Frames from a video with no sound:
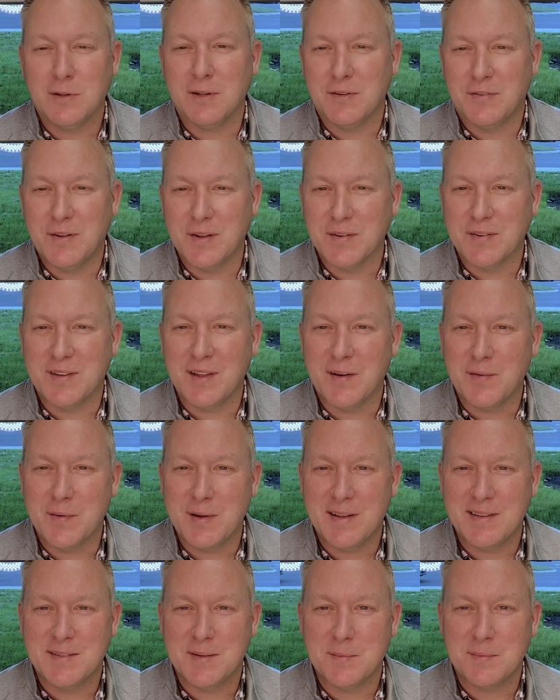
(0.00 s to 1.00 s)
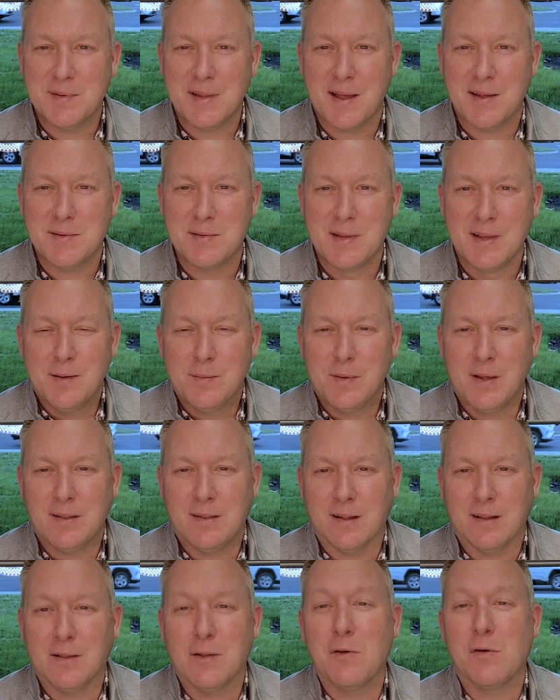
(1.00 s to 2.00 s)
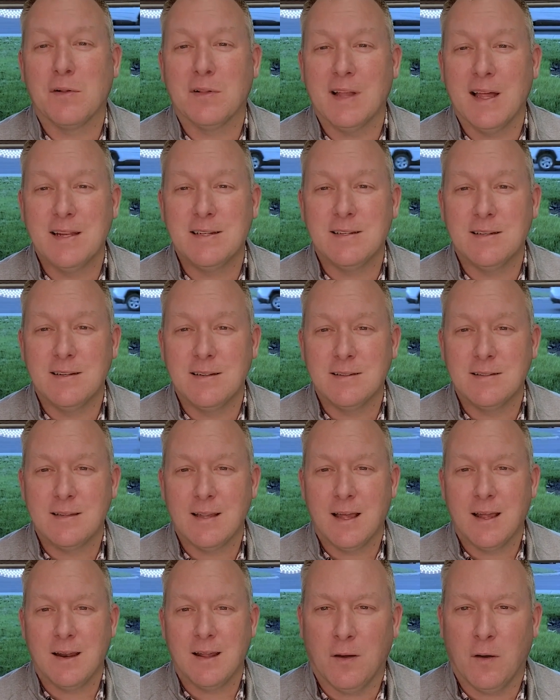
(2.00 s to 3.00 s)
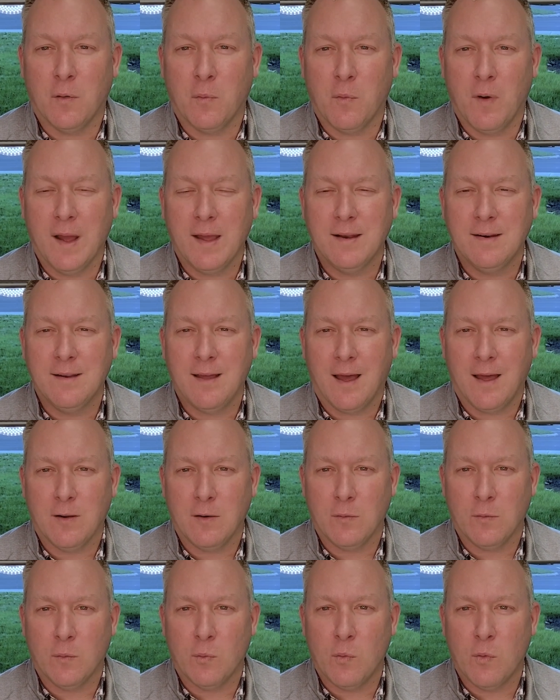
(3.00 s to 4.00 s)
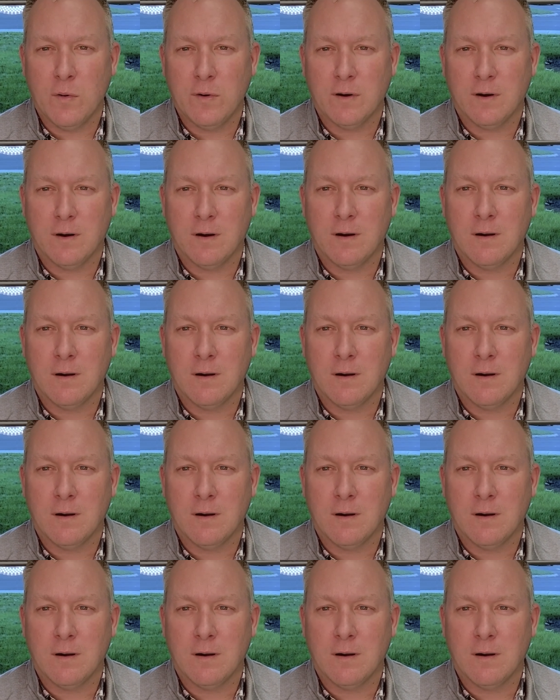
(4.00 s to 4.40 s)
feels that way sometimes. But the local legend is that a Wyandot warrior